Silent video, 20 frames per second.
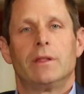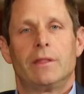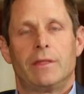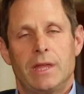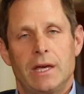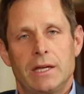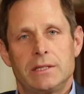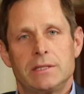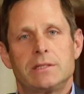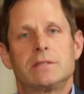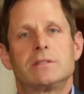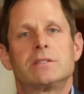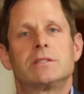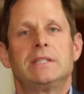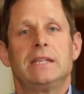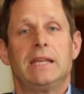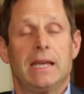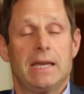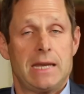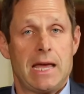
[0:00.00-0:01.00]
then
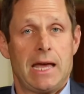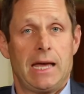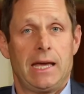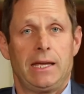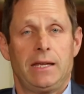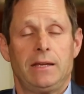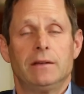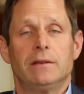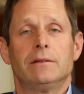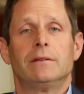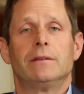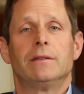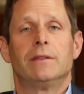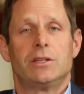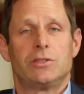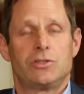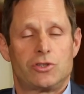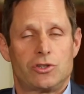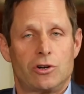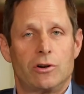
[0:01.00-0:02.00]
CNA,
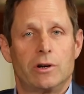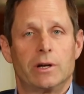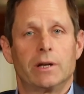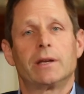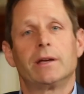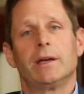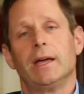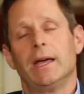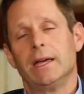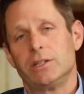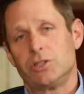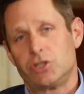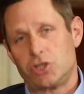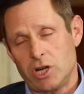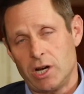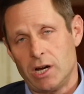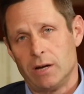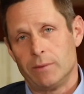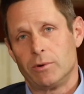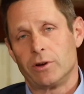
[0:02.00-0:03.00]
then Zurich, and
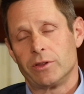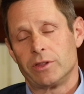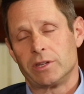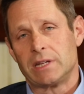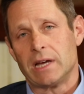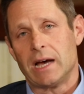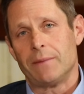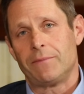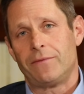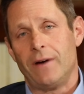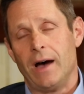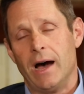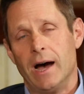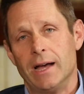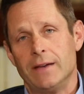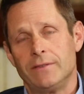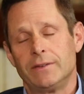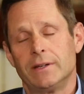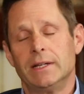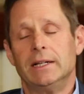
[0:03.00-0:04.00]
Chubb are the top
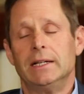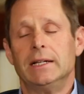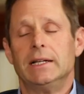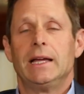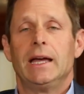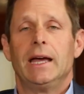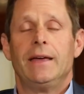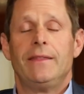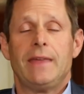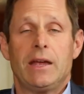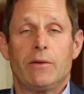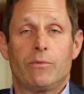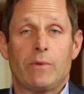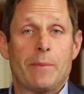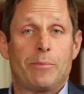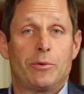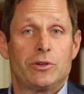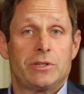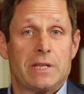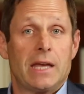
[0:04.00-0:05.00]
five. And they
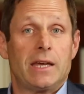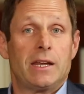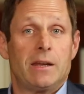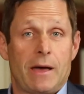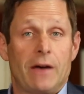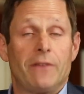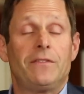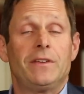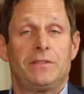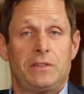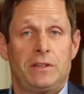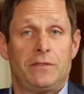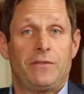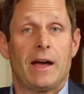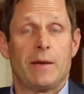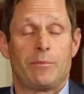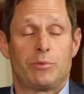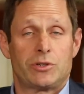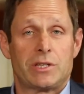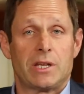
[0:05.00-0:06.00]
represent about
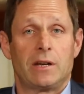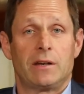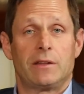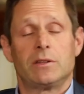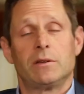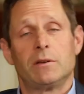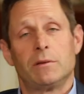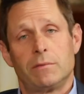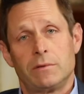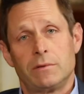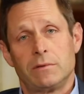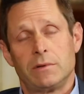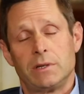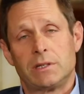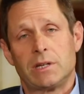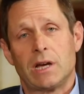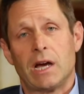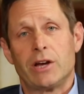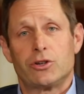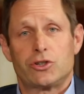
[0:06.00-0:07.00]
55% of the
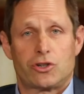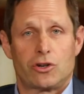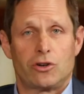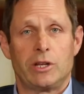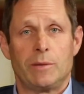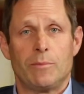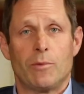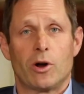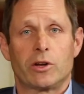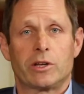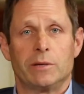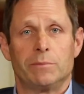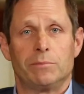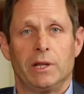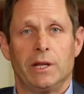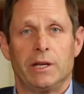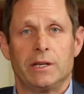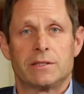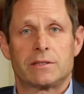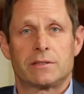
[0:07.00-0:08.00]
entire Surety
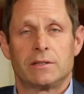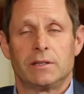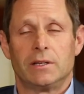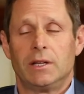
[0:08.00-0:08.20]
marketplace.